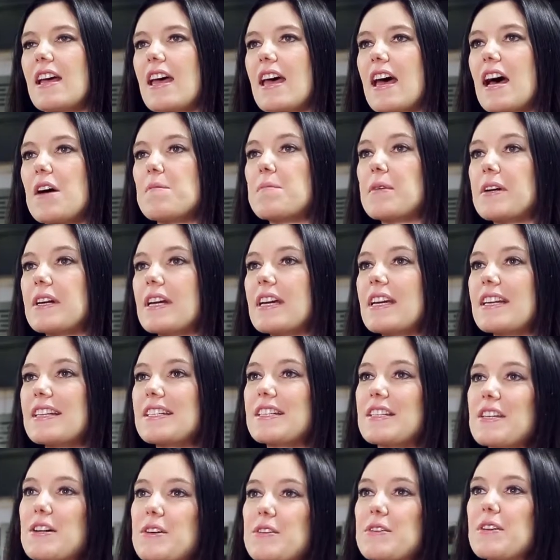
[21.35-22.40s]
Alberta is
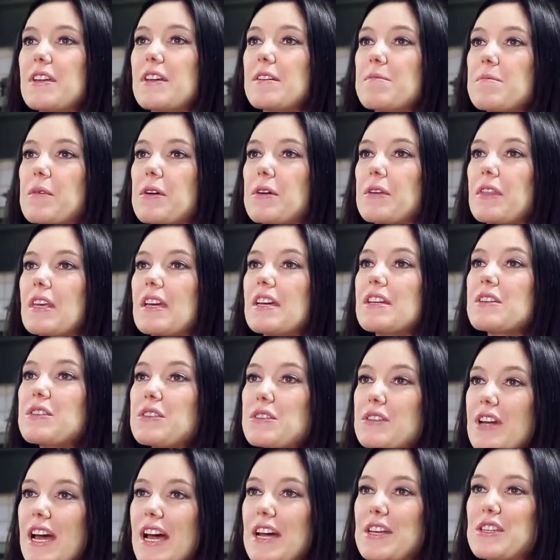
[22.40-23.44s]
known both
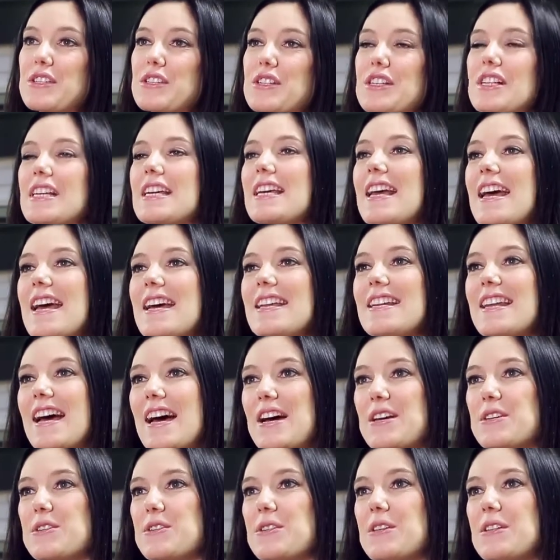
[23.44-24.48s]
internationally and
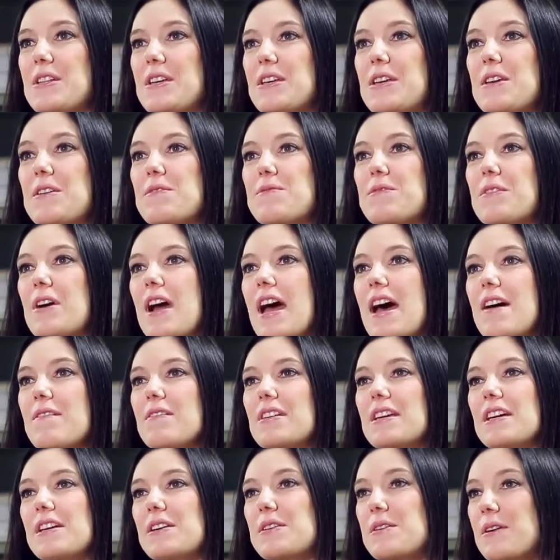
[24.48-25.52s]
nationally for having
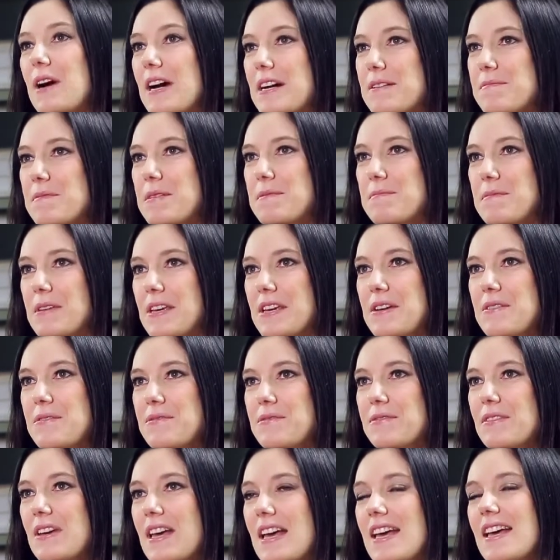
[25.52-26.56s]
incredible beef.
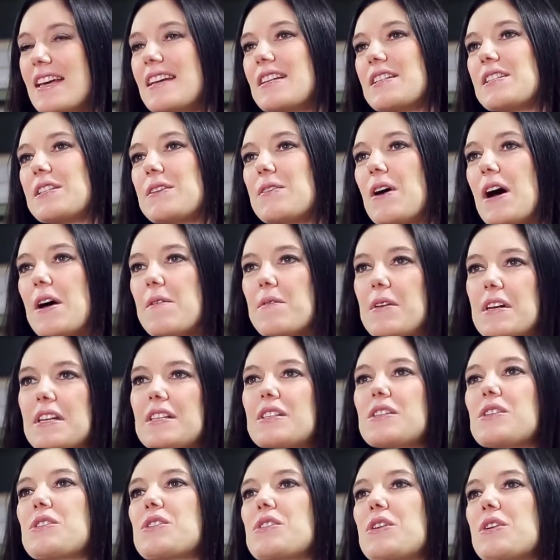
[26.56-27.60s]
So I wanted to
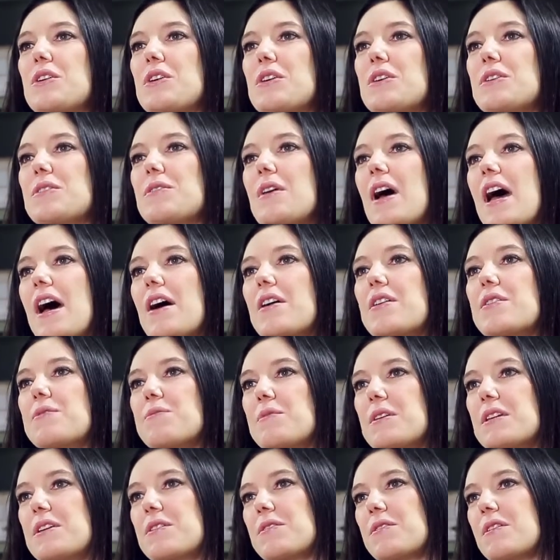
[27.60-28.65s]
show you how to
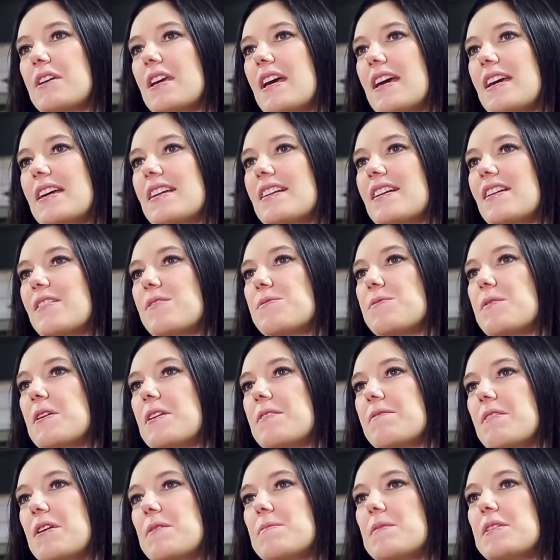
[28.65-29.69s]
recreate one of
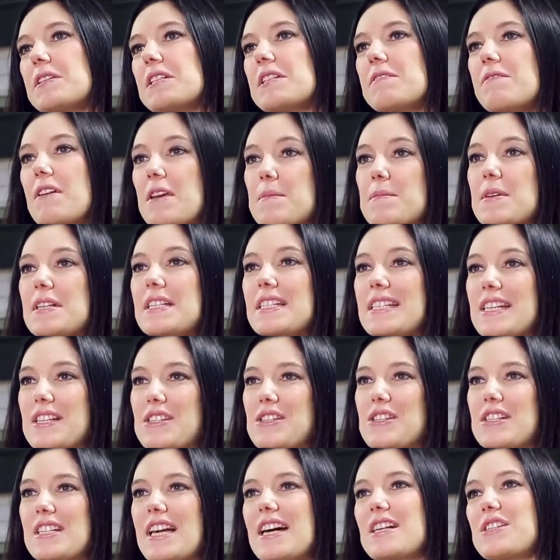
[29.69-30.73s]
our most famous dishes
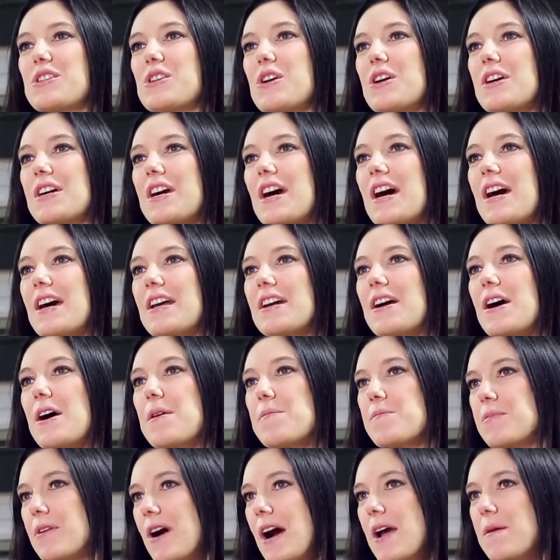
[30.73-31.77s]
at Charcut, our
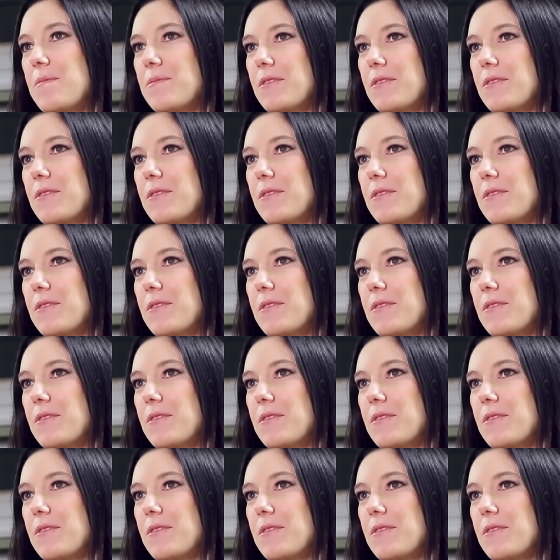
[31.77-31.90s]
prime